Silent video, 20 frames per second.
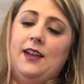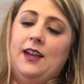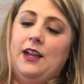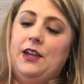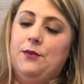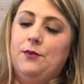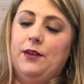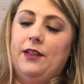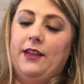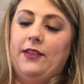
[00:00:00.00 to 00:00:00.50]

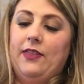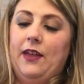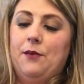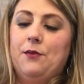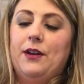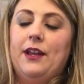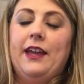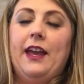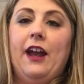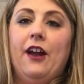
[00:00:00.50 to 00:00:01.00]
they
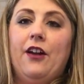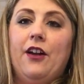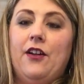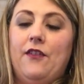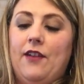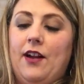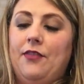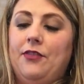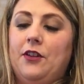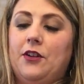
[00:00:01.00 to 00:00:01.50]
want to carry
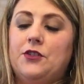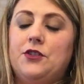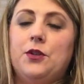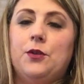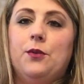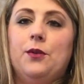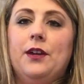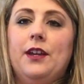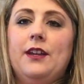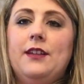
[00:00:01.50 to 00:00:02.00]
around their
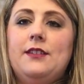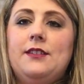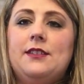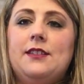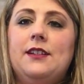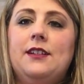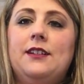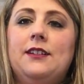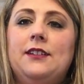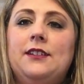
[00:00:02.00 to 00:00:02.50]
toys.
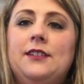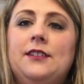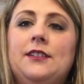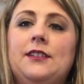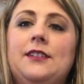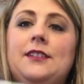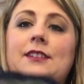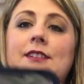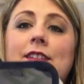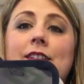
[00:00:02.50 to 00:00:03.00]

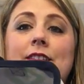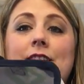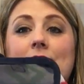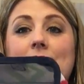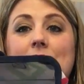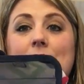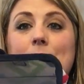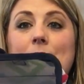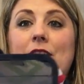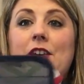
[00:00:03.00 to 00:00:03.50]

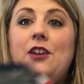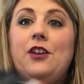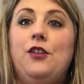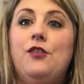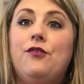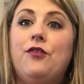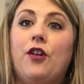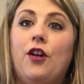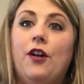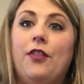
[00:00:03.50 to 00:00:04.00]
This would be
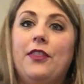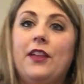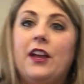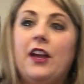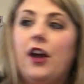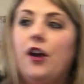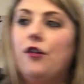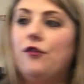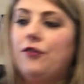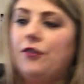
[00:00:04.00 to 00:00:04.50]
cute for
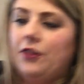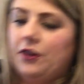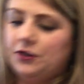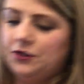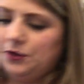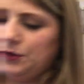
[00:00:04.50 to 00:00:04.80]
on-the-go for their